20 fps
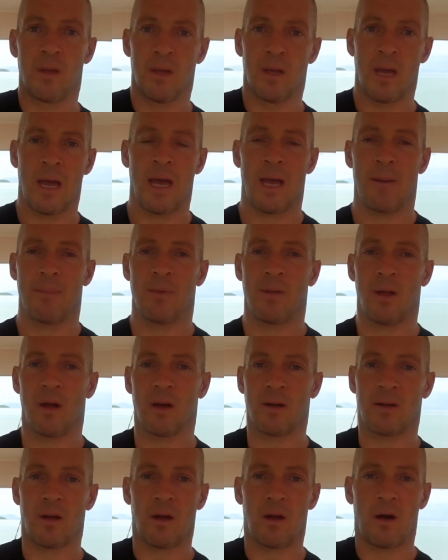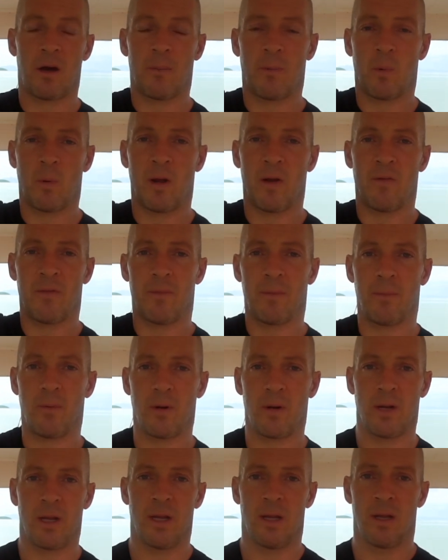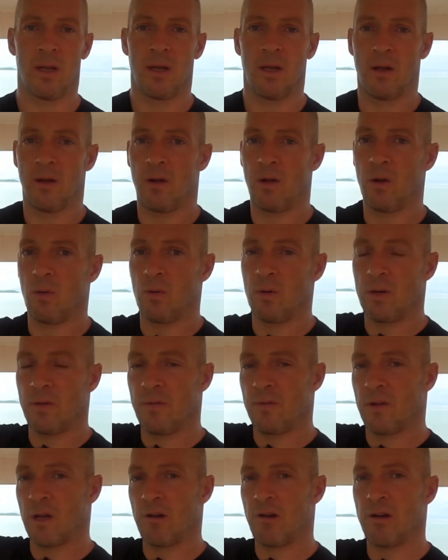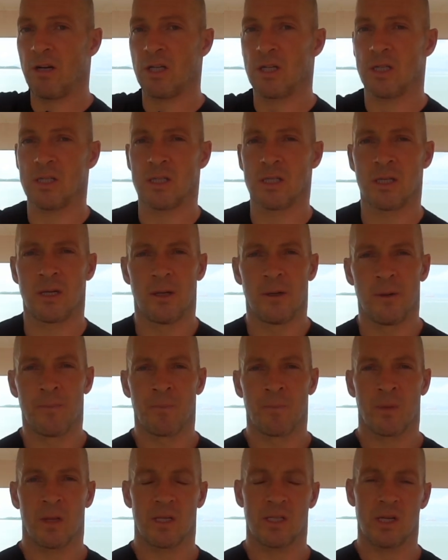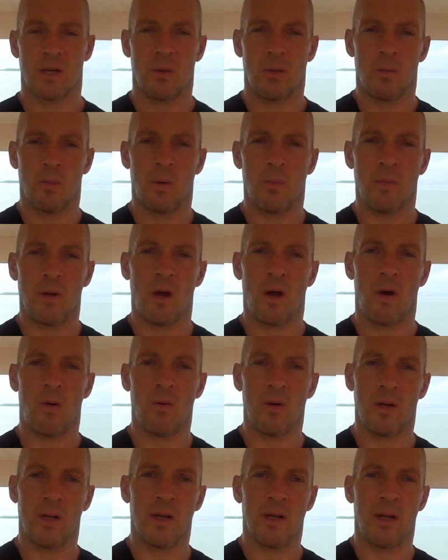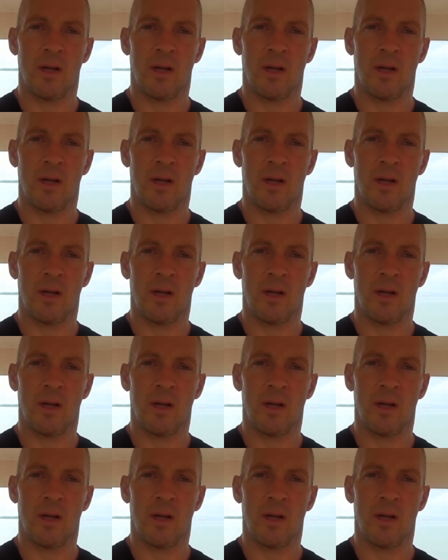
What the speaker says: abduct our arm away from the body in all different directions. So when we're holding